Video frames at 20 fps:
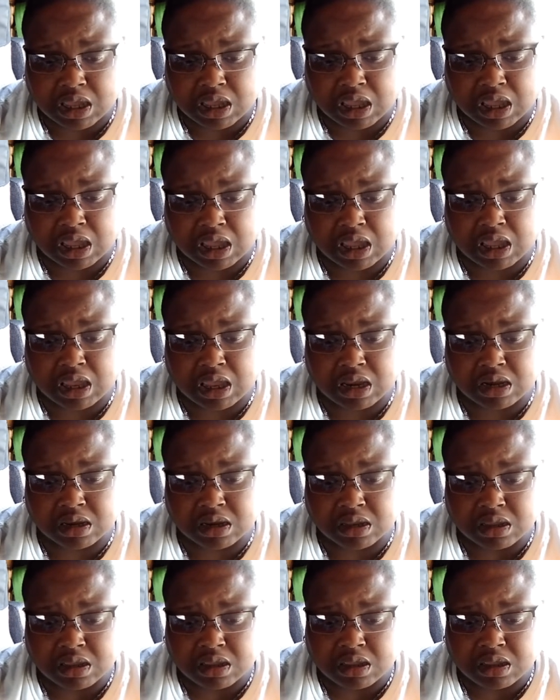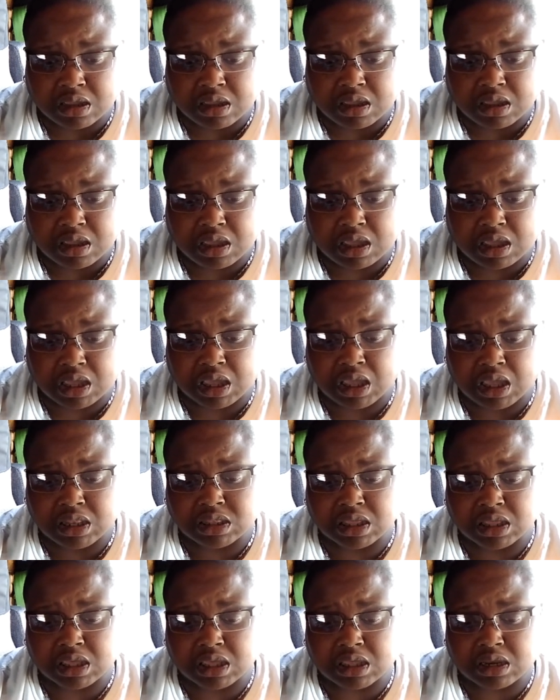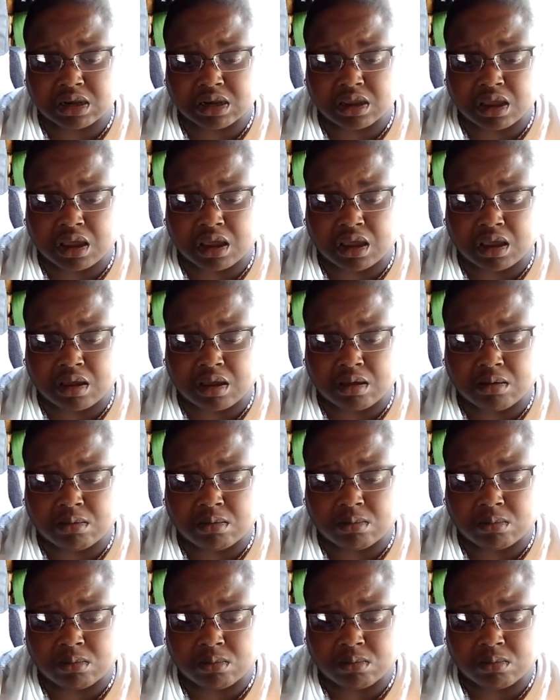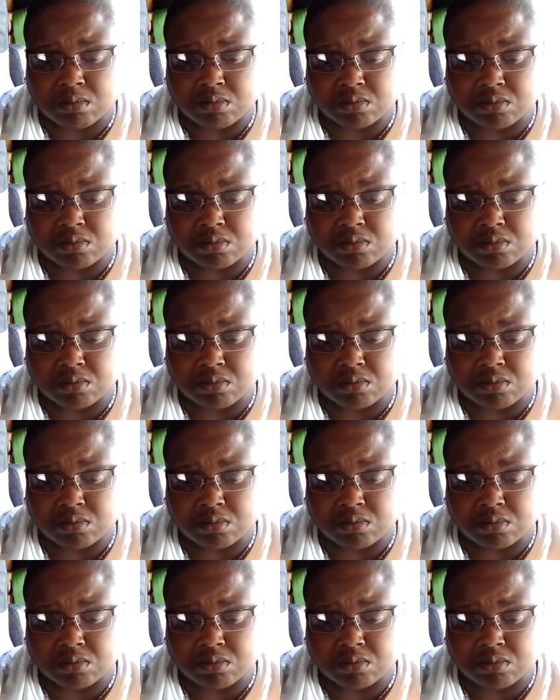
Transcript: And he then um,